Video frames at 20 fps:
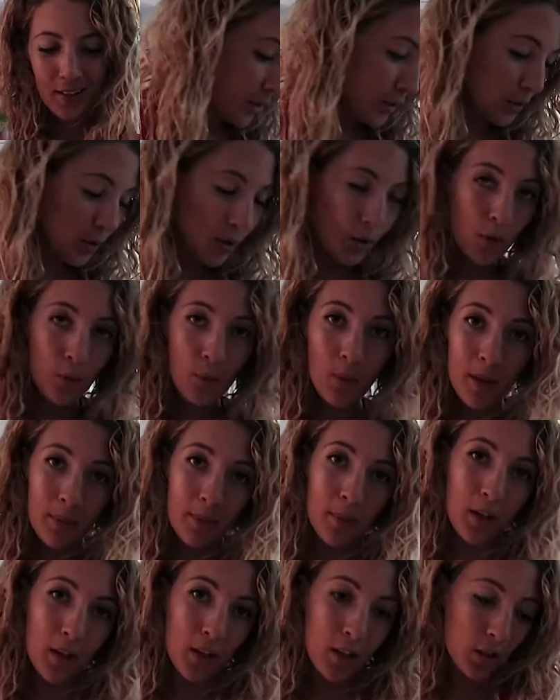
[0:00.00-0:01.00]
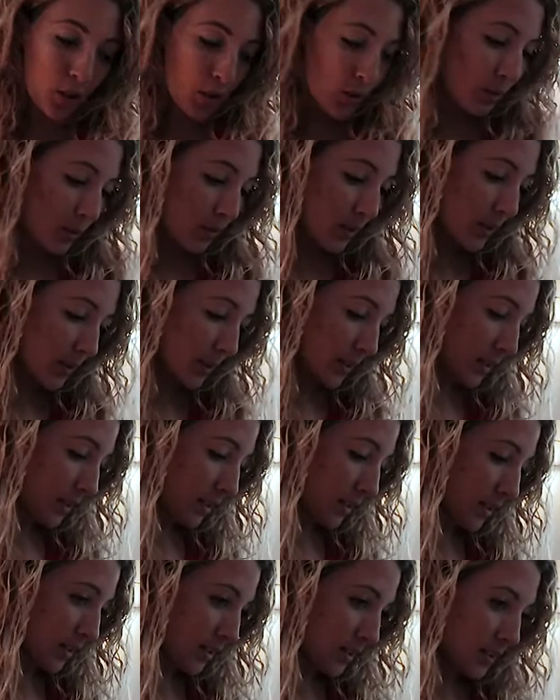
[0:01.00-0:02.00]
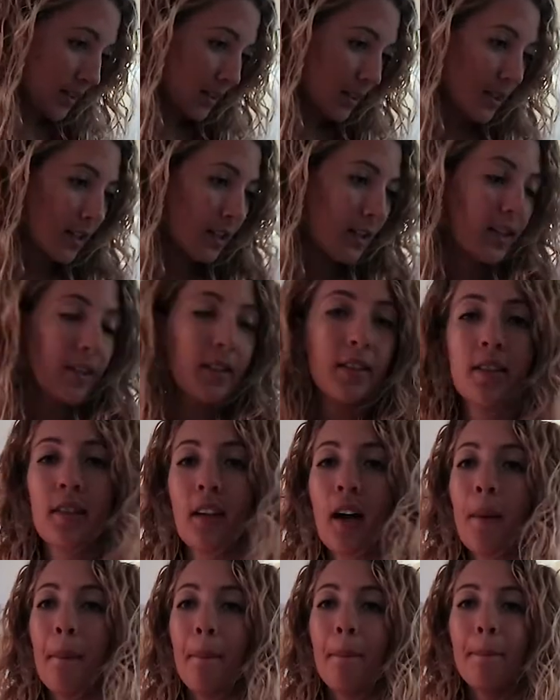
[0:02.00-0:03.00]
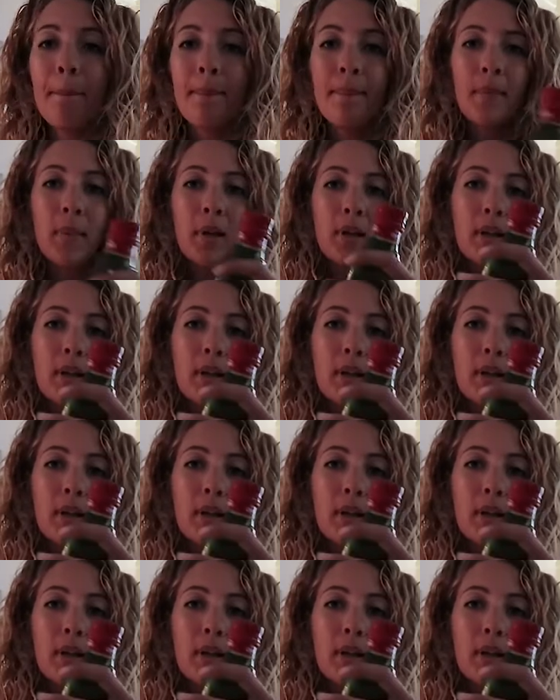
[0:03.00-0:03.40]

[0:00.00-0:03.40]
So what I'm gonna use is some